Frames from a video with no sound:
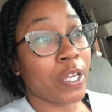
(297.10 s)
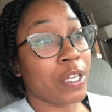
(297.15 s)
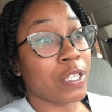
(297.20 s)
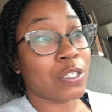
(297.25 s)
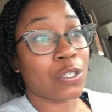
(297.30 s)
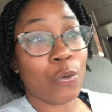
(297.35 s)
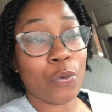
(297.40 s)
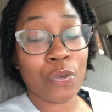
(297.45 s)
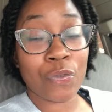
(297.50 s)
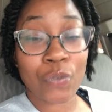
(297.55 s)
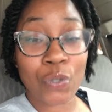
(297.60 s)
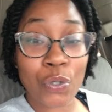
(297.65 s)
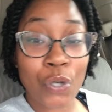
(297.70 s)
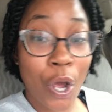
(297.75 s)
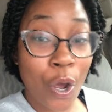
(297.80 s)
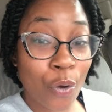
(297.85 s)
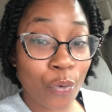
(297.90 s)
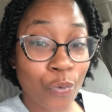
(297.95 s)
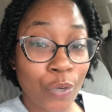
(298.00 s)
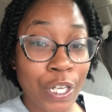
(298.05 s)
So if you
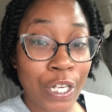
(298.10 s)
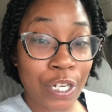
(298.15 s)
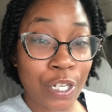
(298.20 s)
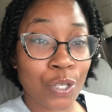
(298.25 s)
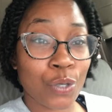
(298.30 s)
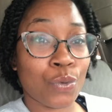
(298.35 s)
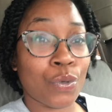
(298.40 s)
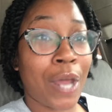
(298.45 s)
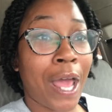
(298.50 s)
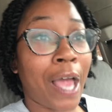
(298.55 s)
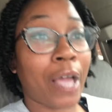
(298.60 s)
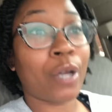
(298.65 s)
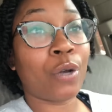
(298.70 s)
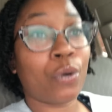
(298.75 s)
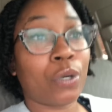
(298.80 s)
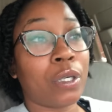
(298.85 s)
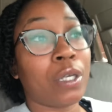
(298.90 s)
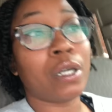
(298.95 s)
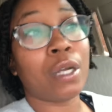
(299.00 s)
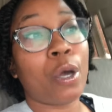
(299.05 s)
don't read it, you're not
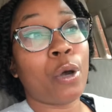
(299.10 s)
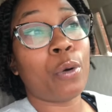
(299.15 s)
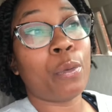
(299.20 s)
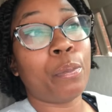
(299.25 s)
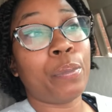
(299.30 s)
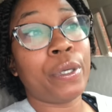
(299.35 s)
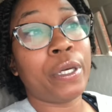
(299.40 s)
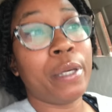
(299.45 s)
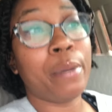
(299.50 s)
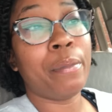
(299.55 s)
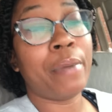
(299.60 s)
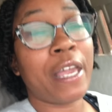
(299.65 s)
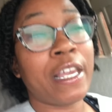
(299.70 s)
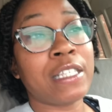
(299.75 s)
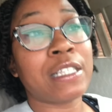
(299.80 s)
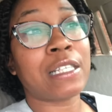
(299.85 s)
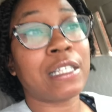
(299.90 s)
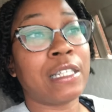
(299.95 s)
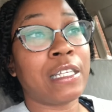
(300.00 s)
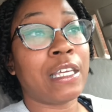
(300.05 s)
going to know. But
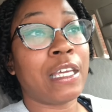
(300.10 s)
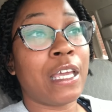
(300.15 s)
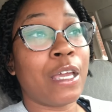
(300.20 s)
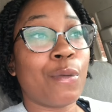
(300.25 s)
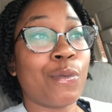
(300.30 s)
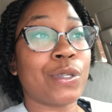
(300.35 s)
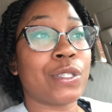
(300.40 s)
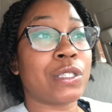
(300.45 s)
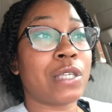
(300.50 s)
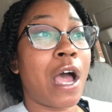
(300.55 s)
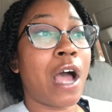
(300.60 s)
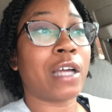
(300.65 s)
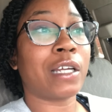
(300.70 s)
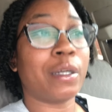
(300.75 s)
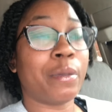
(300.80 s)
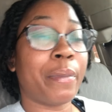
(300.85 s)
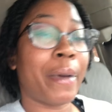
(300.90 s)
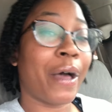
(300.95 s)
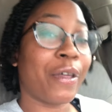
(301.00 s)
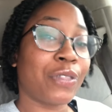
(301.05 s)
basically, it was talking
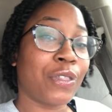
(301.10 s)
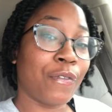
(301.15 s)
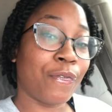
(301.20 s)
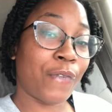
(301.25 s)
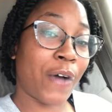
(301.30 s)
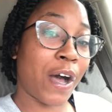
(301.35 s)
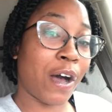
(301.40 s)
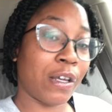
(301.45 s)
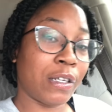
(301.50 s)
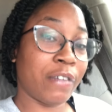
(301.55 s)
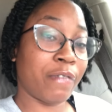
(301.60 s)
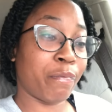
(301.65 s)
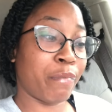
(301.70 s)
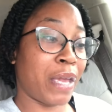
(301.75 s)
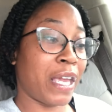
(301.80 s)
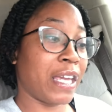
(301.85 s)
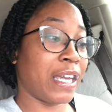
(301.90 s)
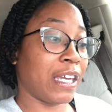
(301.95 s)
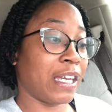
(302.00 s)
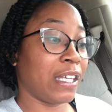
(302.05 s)
about the fall of
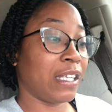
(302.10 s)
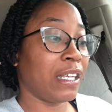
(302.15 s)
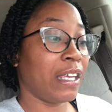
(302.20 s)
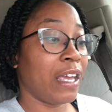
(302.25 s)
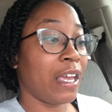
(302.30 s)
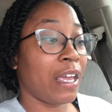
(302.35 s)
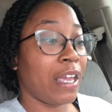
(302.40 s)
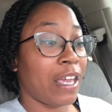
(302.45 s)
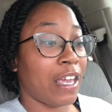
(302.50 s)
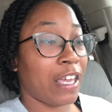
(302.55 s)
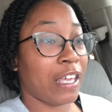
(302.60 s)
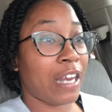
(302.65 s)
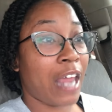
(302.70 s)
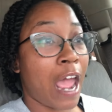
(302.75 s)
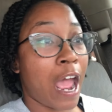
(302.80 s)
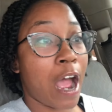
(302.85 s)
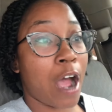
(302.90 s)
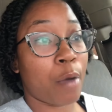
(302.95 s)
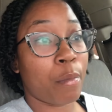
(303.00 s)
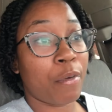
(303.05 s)
man and
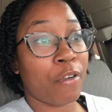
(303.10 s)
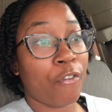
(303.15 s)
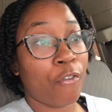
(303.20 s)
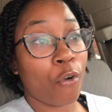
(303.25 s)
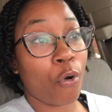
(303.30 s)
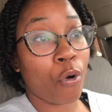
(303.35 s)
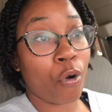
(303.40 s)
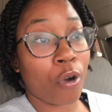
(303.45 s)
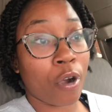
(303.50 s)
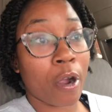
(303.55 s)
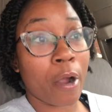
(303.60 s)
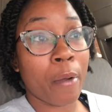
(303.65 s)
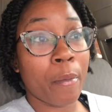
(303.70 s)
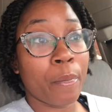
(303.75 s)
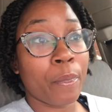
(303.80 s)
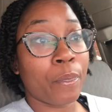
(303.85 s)
how before,